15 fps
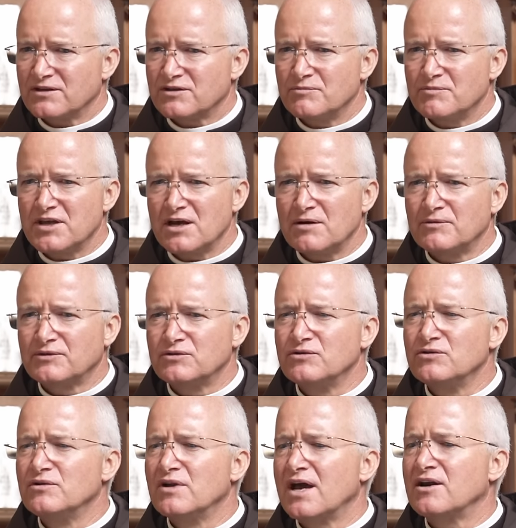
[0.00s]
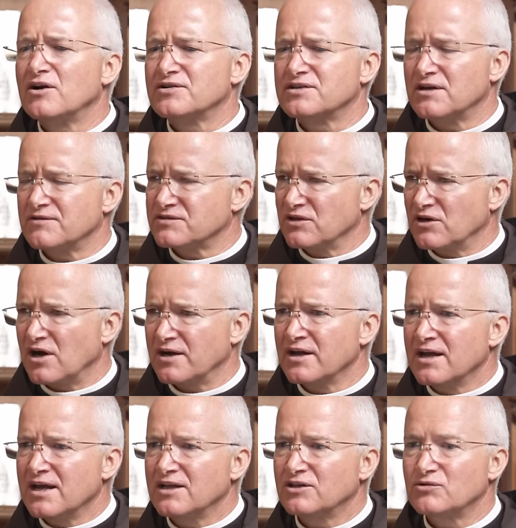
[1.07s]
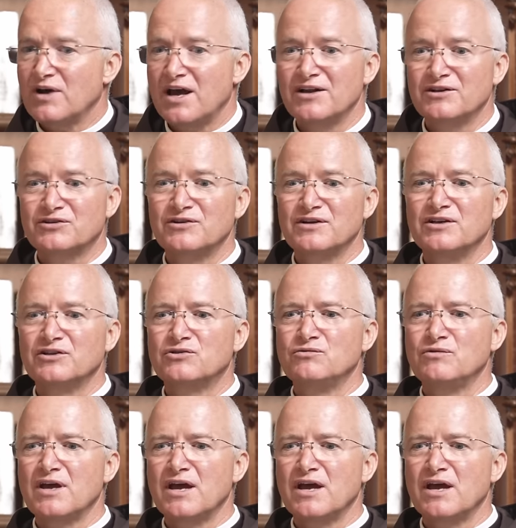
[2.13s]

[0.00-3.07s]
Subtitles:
to be able to unite ourselves to God and to enter into